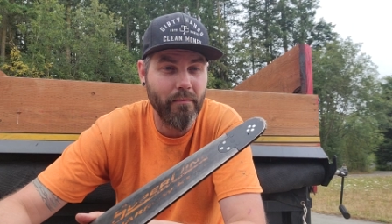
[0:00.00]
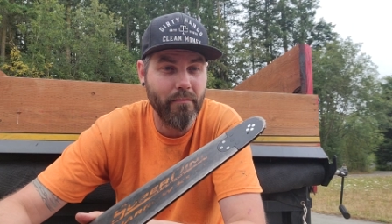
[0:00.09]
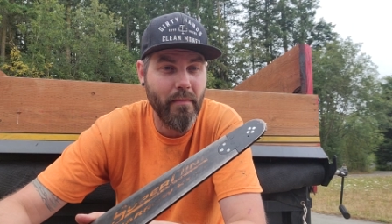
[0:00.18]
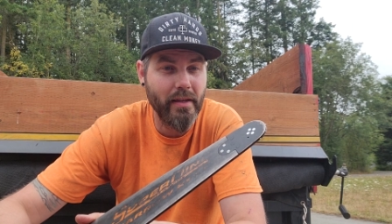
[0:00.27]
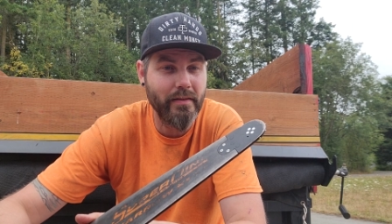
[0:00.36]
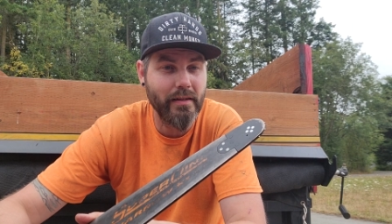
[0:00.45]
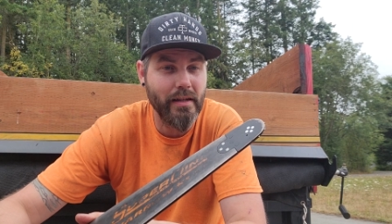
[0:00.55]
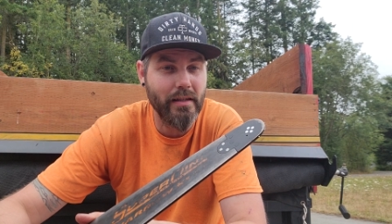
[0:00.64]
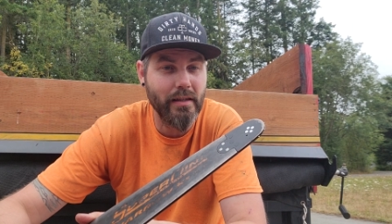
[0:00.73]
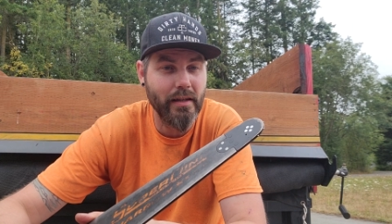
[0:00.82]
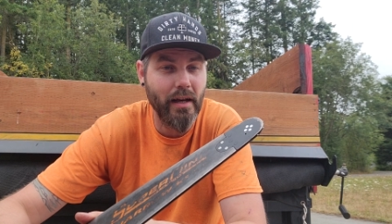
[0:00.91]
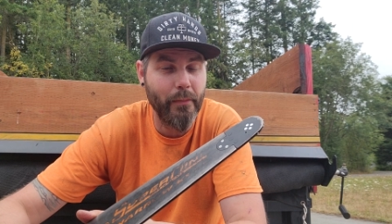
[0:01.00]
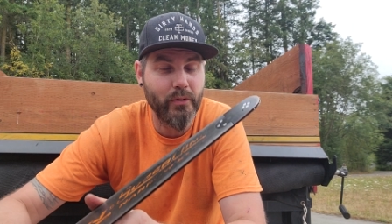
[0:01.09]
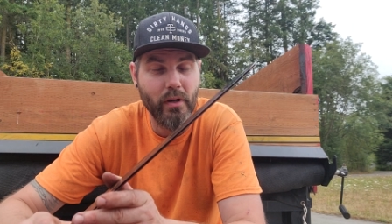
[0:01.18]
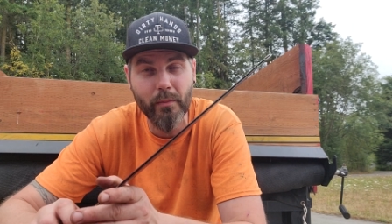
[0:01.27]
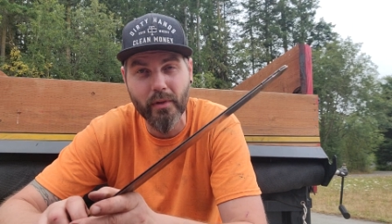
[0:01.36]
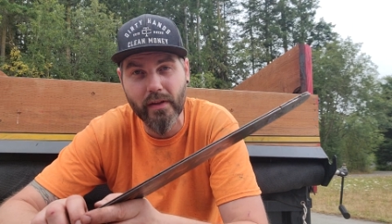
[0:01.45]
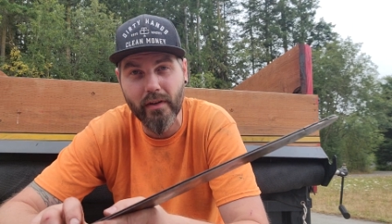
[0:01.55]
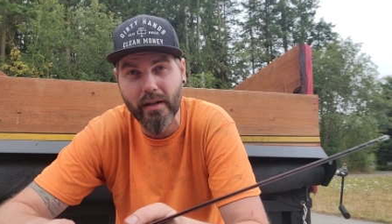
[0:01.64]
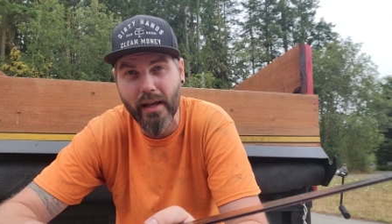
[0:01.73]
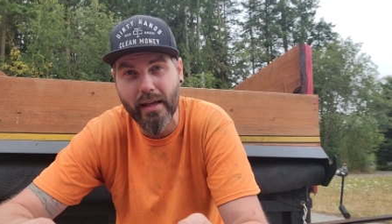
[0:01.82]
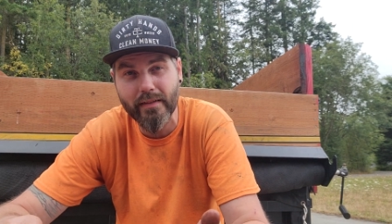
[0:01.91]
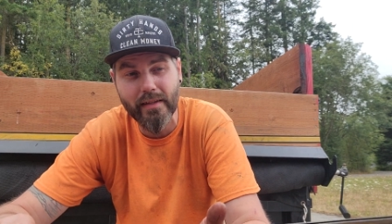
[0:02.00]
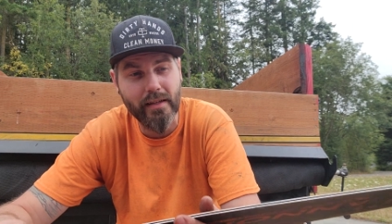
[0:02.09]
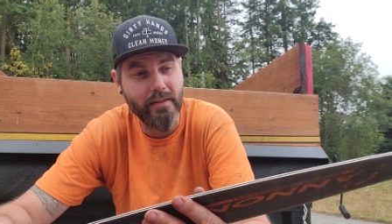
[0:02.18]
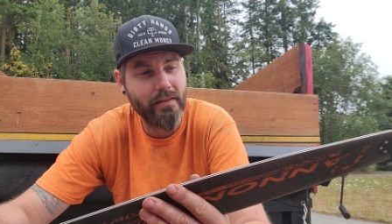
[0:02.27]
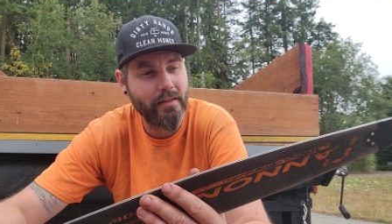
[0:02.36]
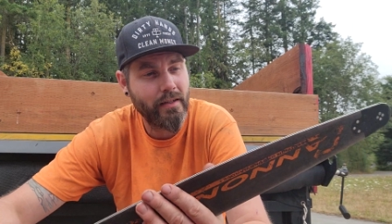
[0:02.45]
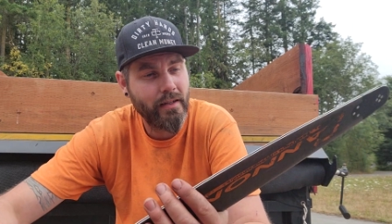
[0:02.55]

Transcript: messing anything up, so I'm leaving it as is.